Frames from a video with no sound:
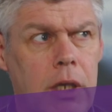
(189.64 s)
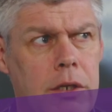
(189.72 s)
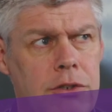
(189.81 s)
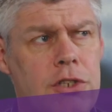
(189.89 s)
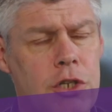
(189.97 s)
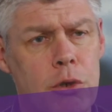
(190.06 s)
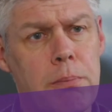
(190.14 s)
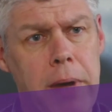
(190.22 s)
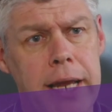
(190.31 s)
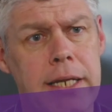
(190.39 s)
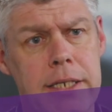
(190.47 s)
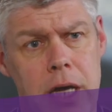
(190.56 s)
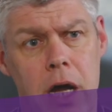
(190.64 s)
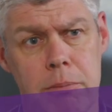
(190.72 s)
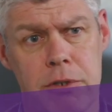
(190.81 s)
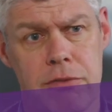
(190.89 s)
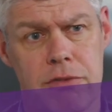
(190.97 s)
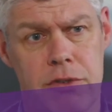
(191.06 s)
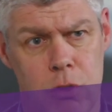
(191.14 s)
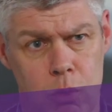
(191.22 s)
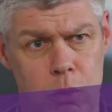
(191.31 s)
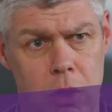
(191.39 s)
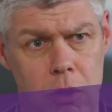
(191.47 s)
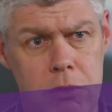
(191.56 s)
There's two main types of
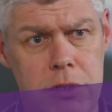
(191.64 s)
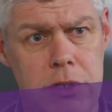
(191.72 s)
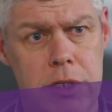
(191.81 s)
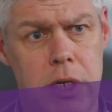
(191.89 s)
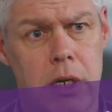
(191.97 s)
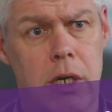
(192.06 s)
school costs.